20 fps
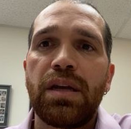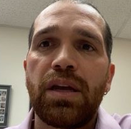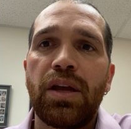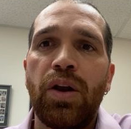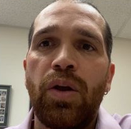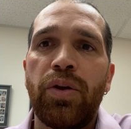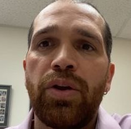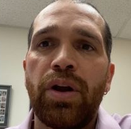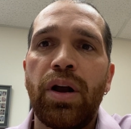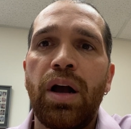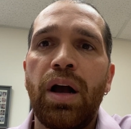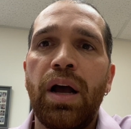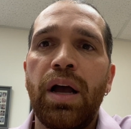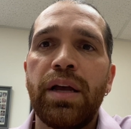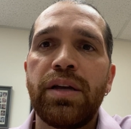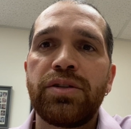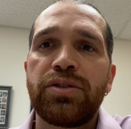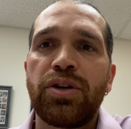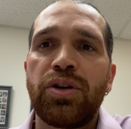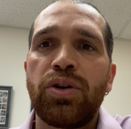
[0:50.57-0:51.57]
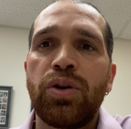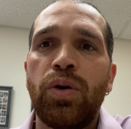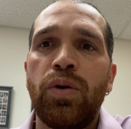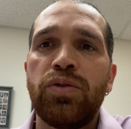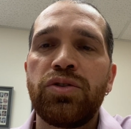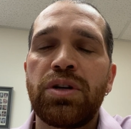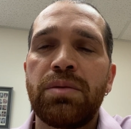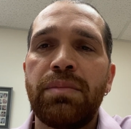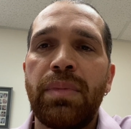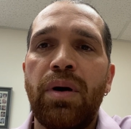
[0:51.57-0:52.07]
your eyes, your
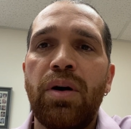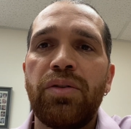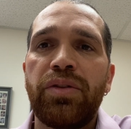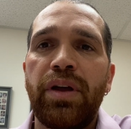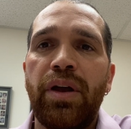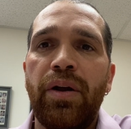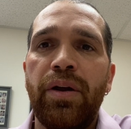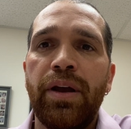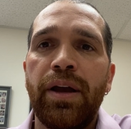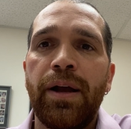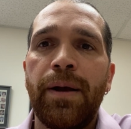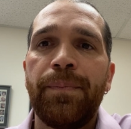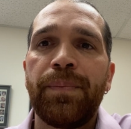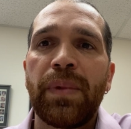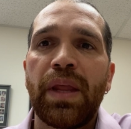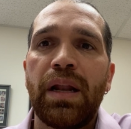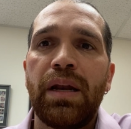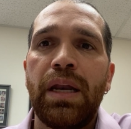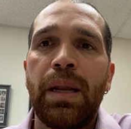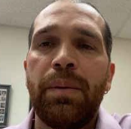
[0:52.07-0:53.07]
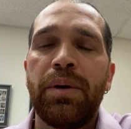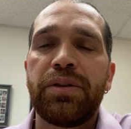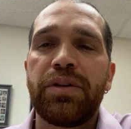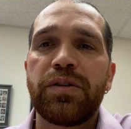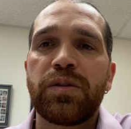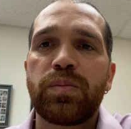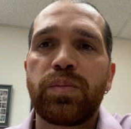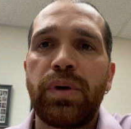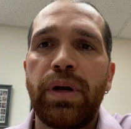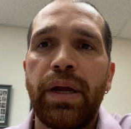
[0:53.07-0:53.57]
nose, your mouth area. Limit the
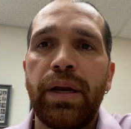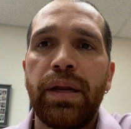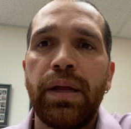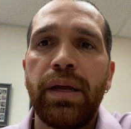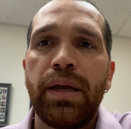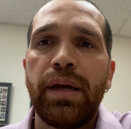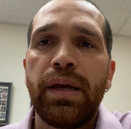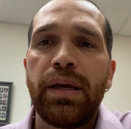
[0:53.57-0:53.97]
spread.